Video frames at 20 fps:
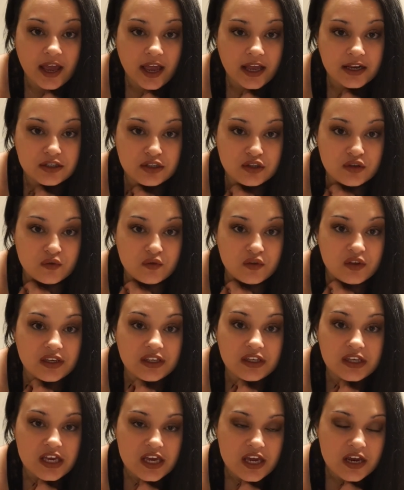end of the
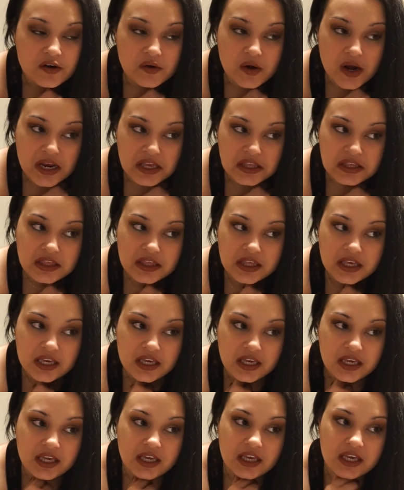year, I
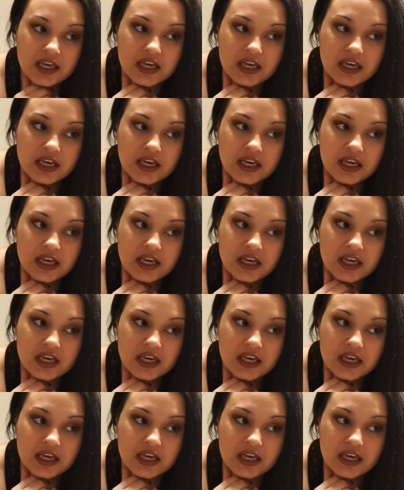think,